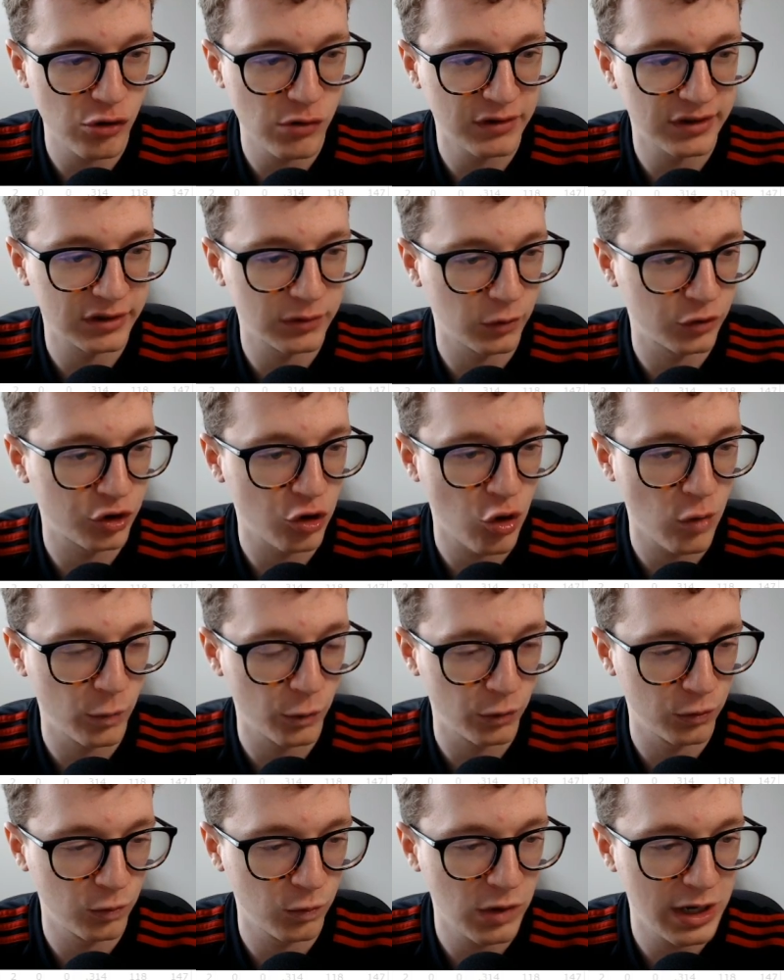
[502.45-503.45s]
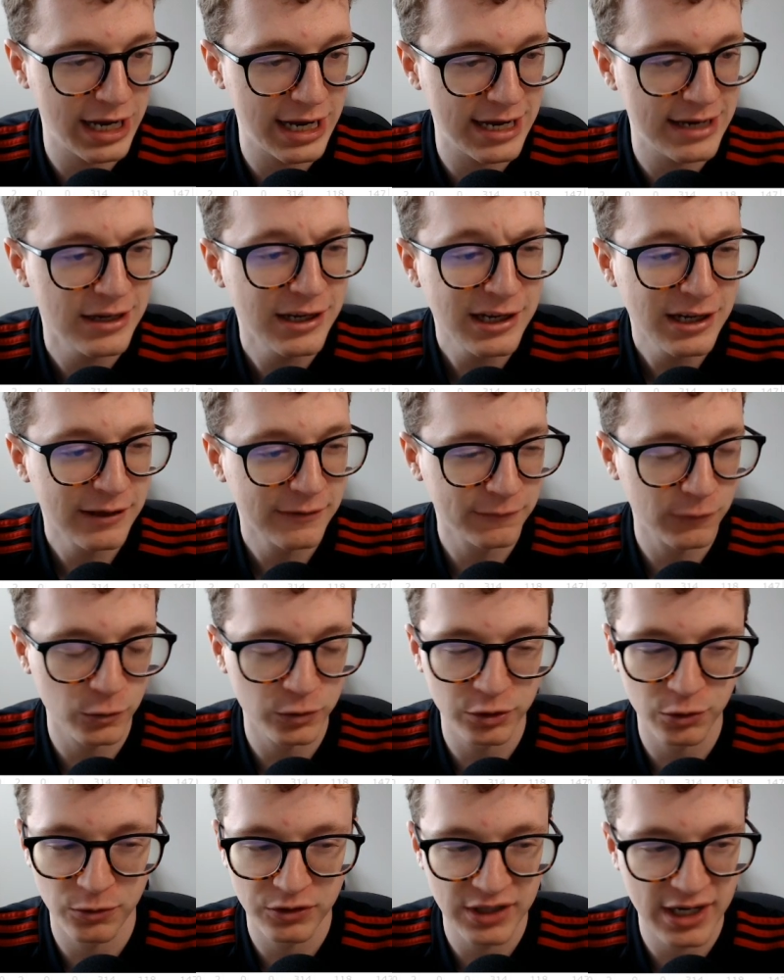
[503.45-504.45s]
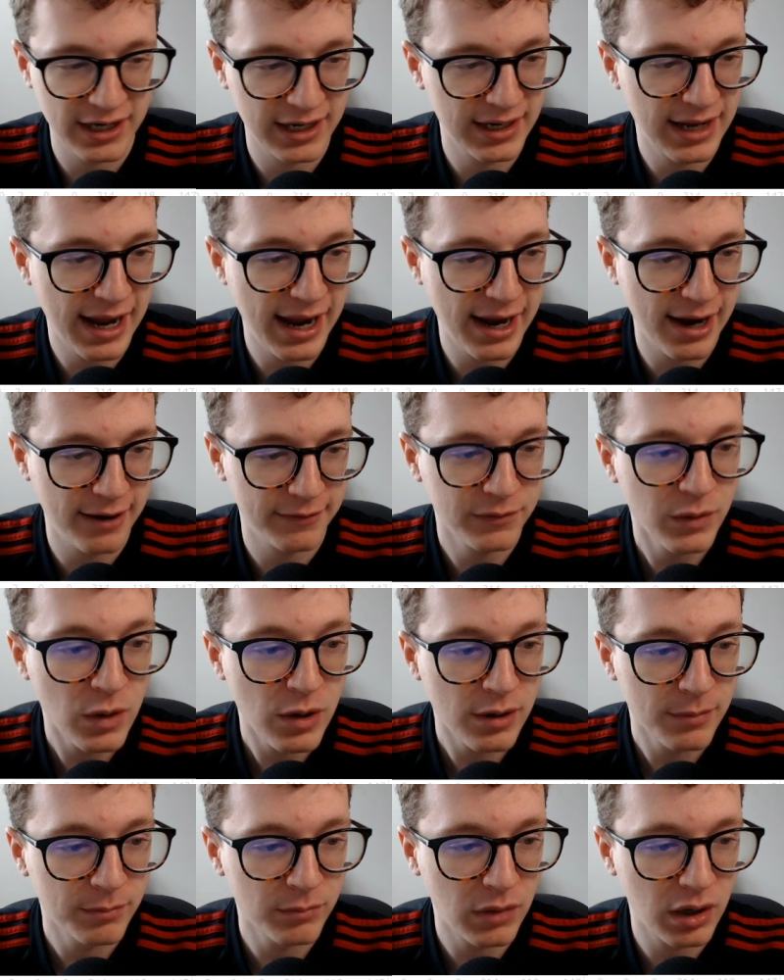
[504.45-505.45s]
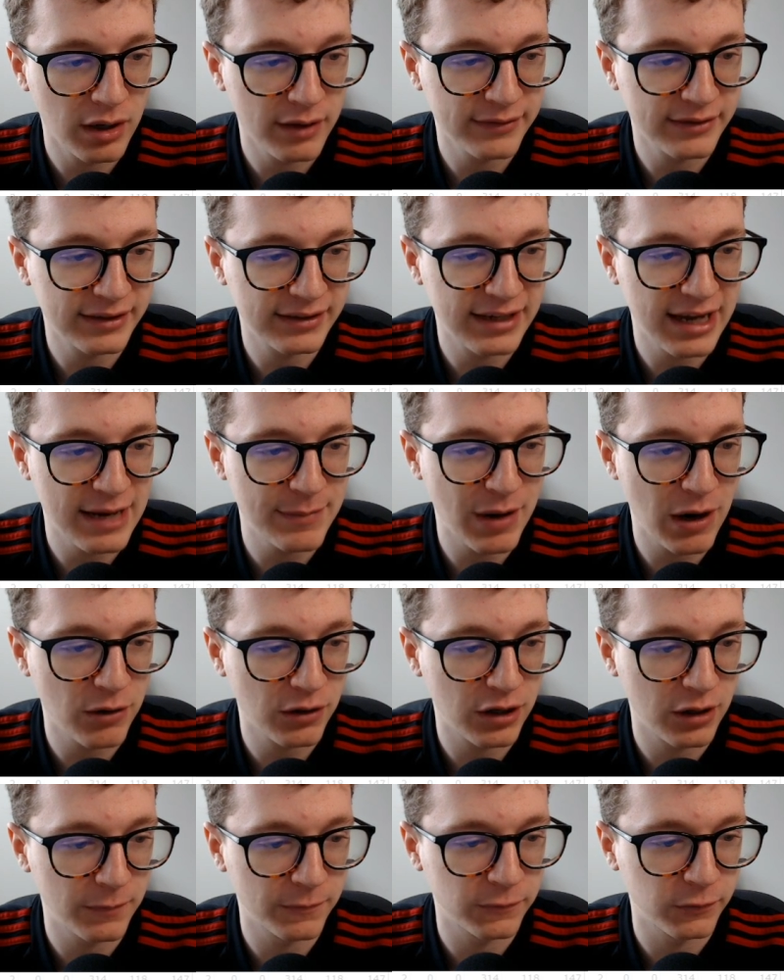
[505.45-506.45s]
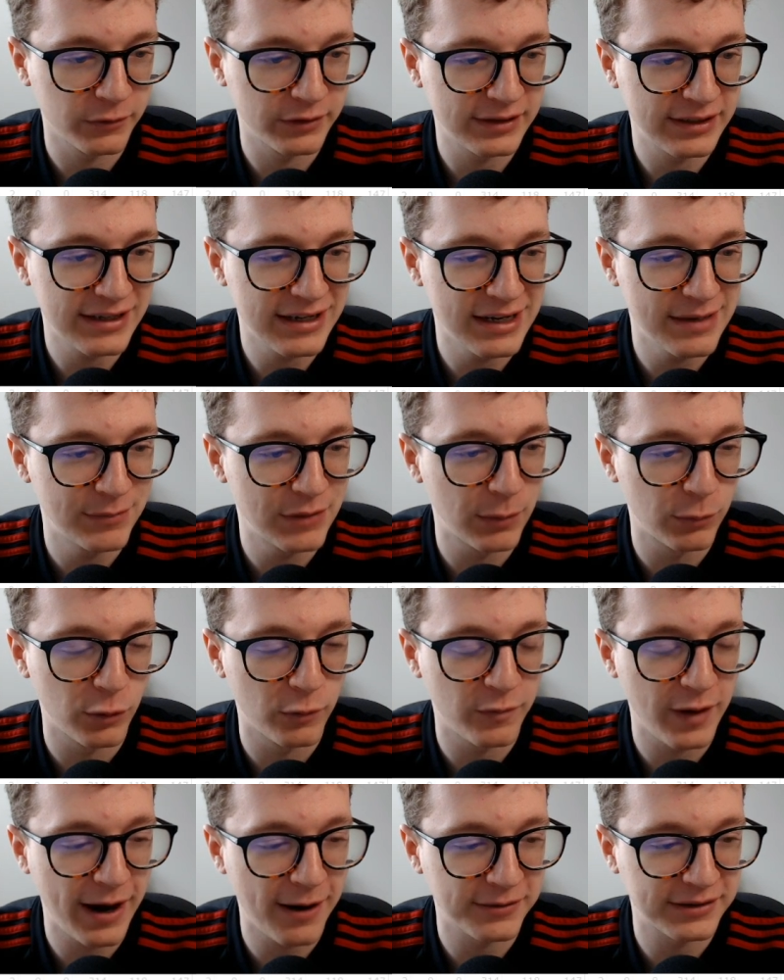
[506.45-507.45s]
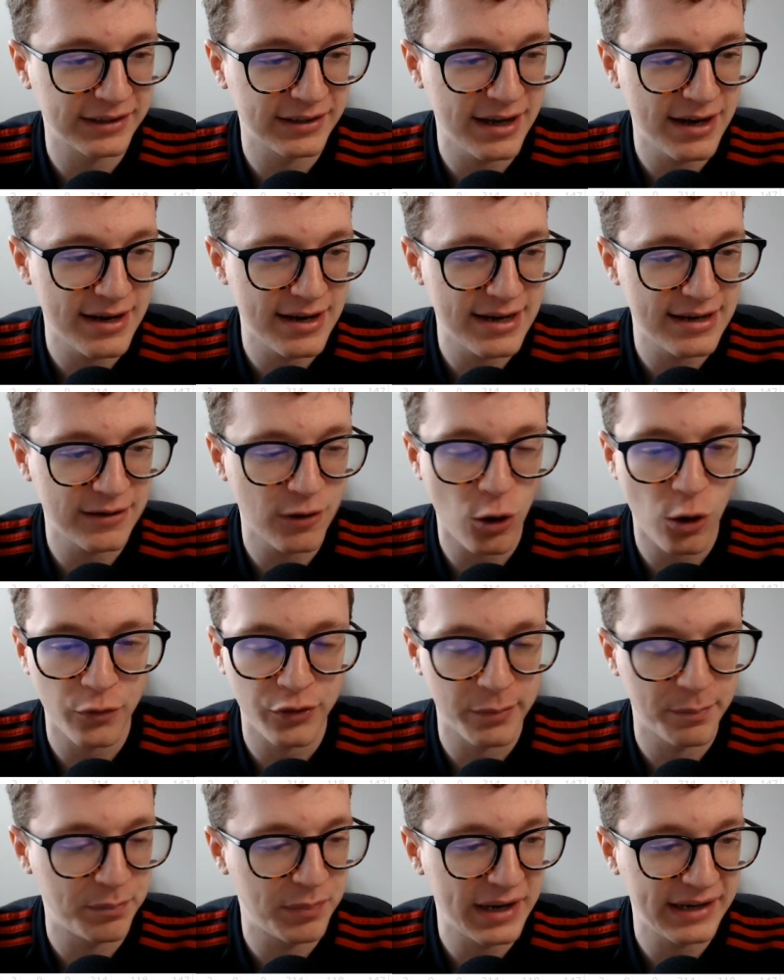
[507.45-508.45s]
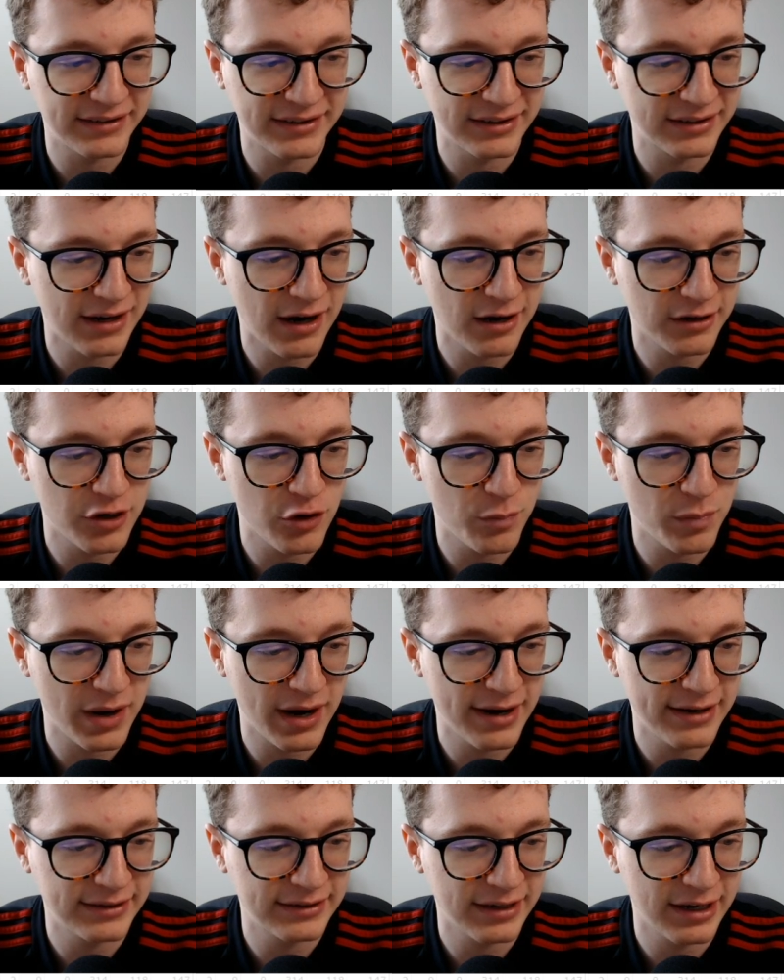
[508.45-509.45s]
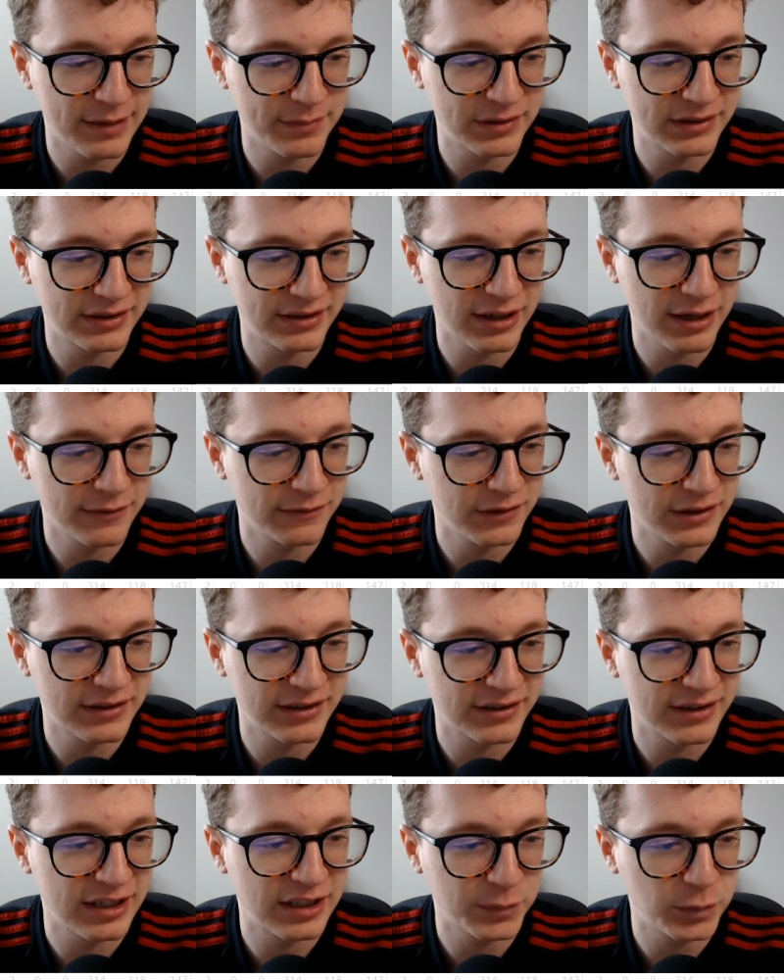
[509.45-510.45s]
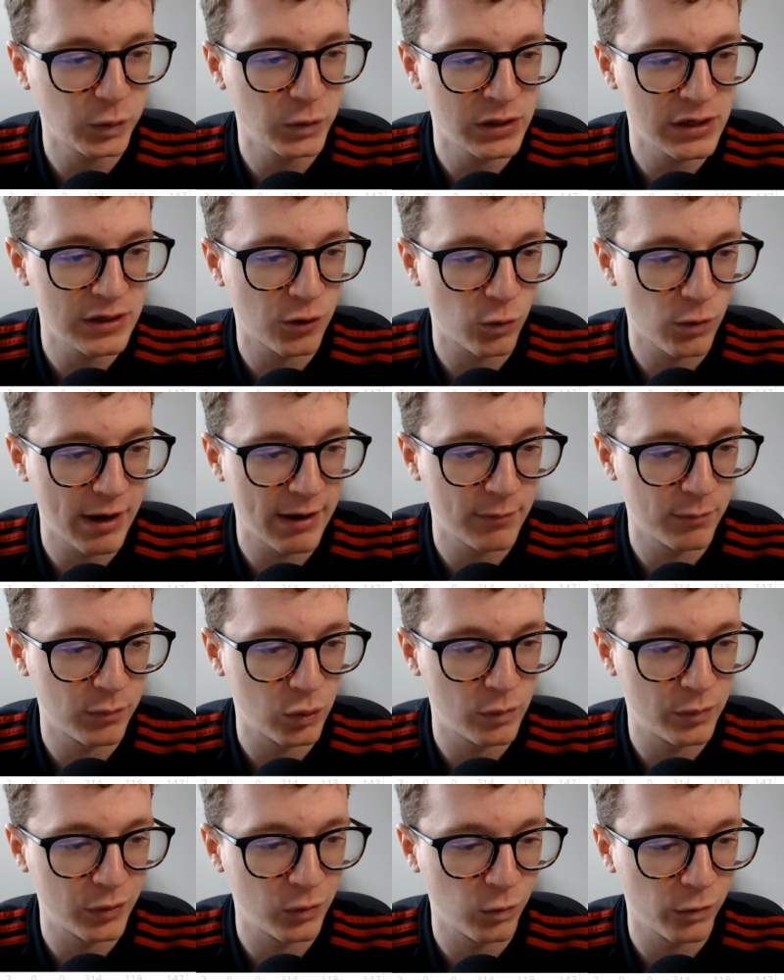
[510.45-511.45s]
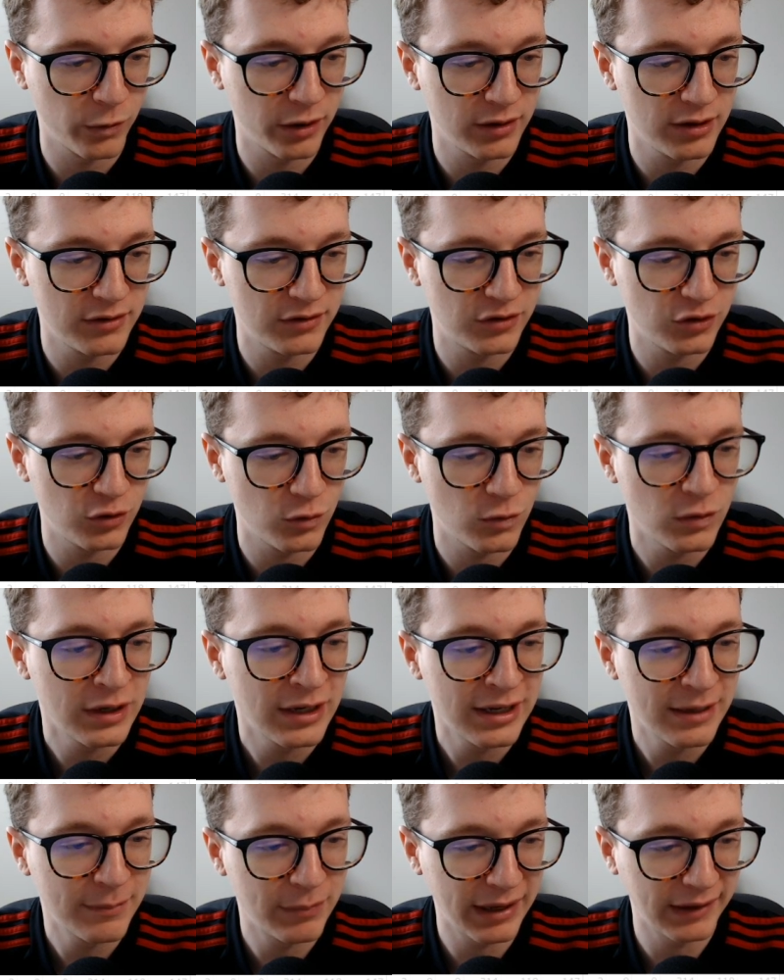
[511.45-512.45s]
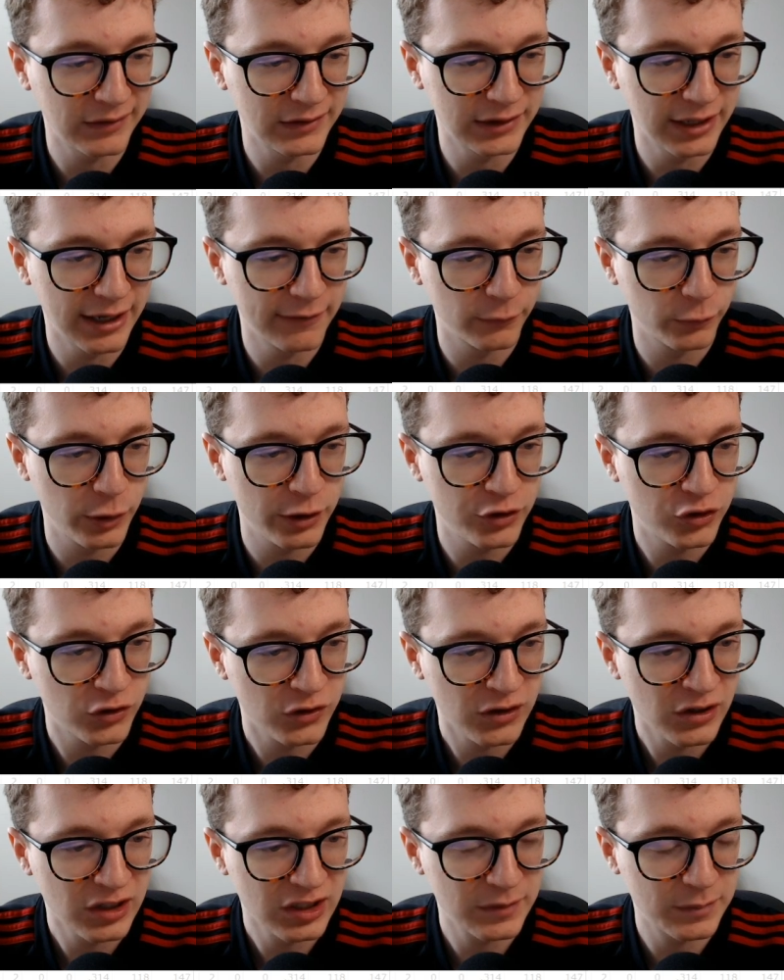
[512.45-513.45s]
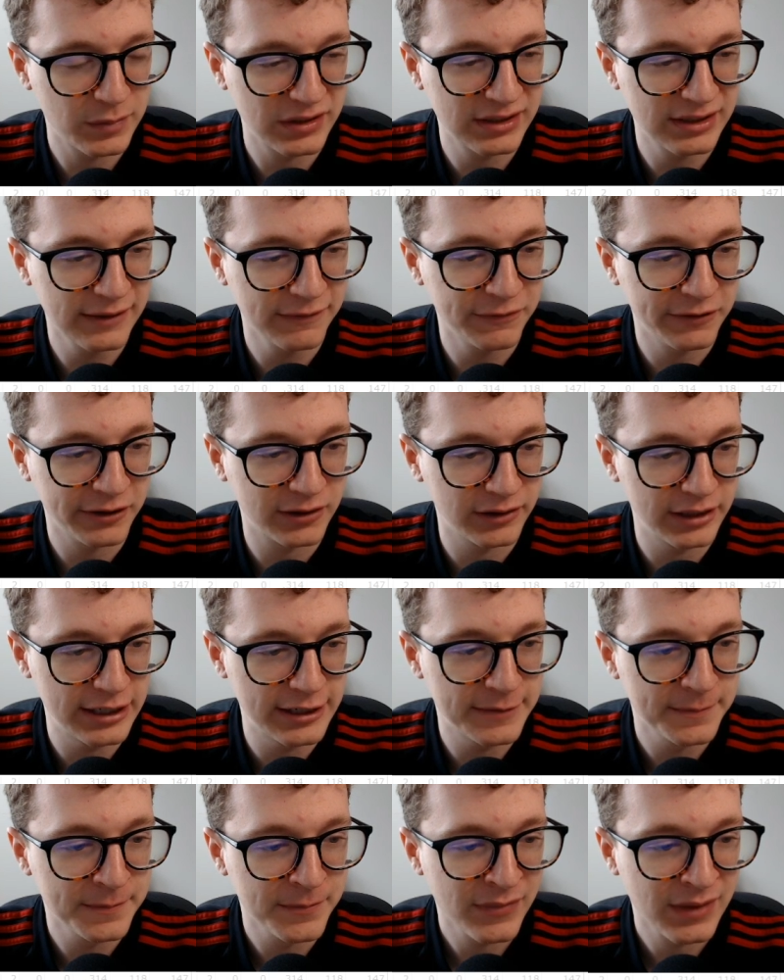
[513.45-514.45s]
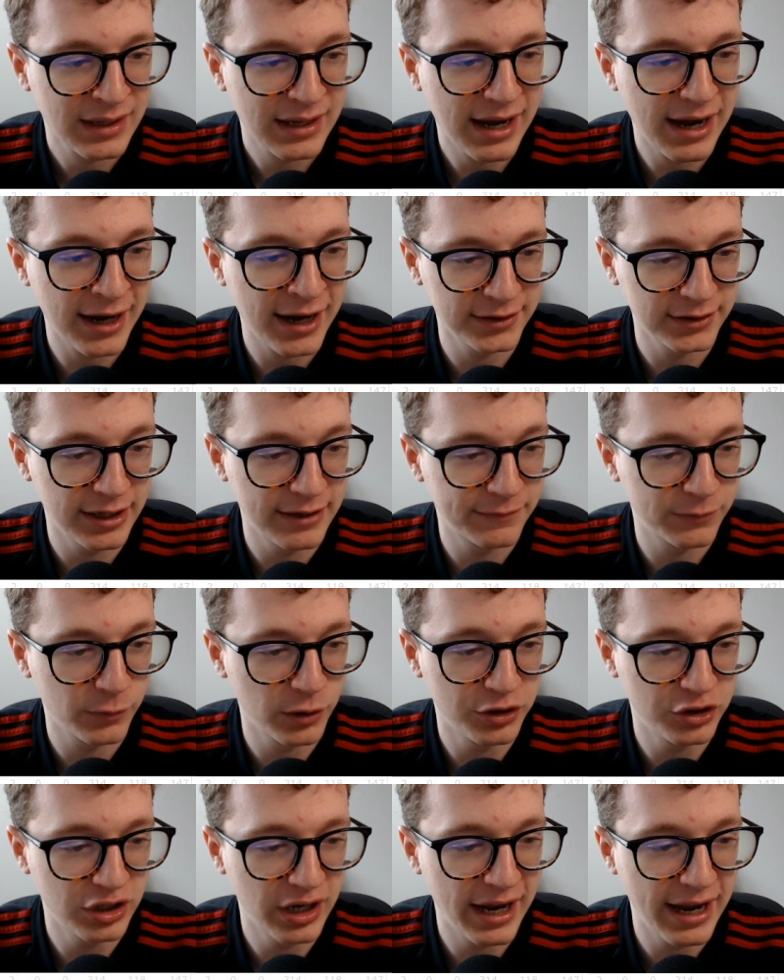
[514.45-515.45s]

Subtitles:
You can search home or away, first or second half, months, game outcome for team, number of outs in the inning, all the bases occupied type stuff. It's pretty incredible, but we're going to do by leverage, specifically high leverage.